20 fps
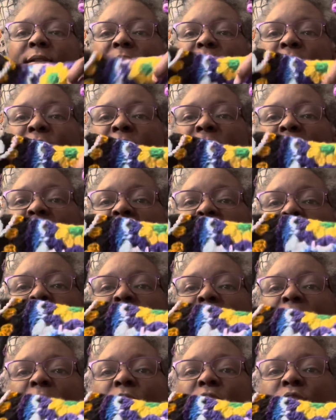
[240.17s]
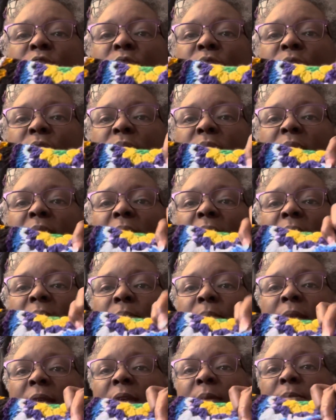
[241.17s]
using that mesh to hang
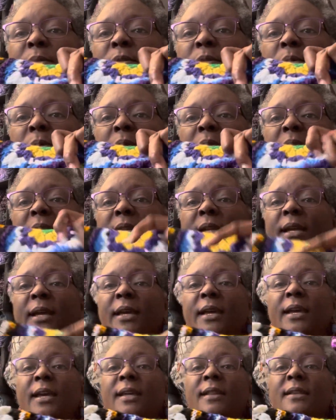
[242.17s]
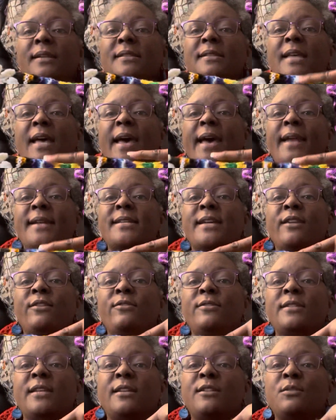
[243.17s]
in between. In the sides, I
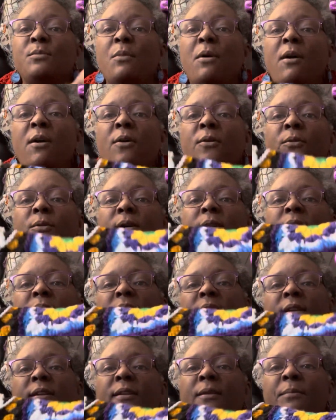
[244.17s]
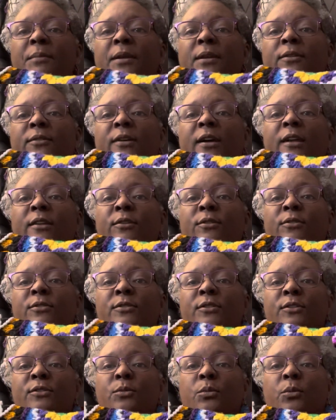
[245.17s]
use that small one. And in the middle, I use
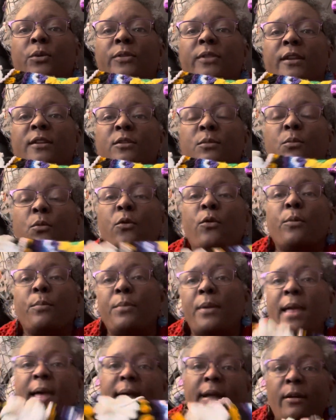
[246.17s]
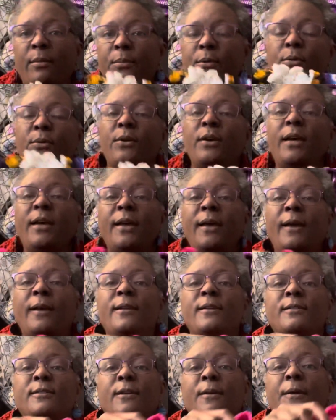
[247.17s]
this one that's more pliable,
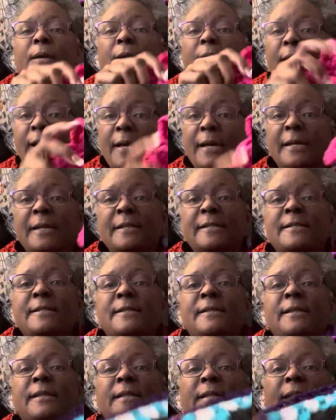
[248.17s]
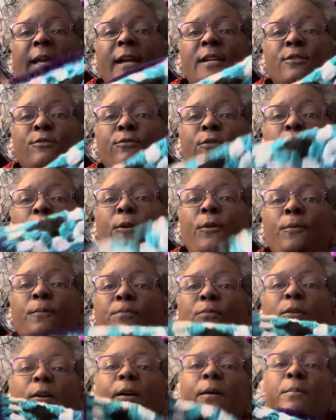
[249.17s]
because the next row
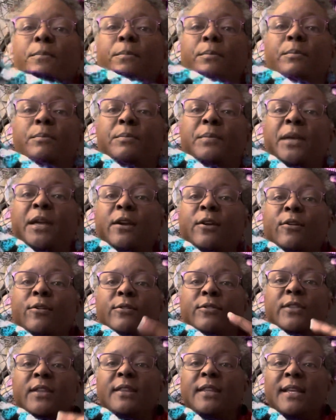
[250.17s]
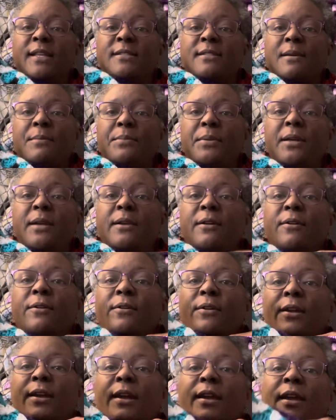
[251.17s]
are bigger than these up here.
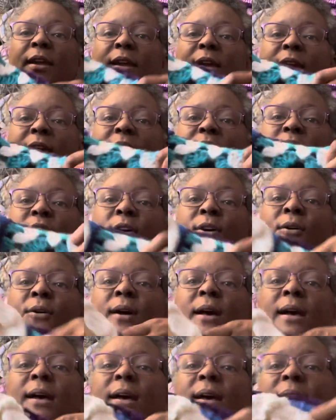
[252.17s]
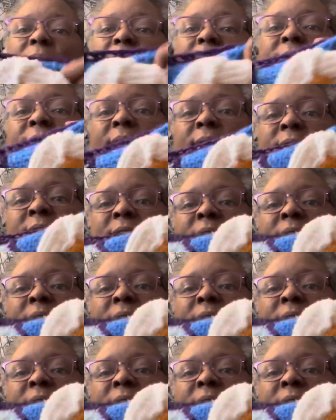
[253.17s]
So that just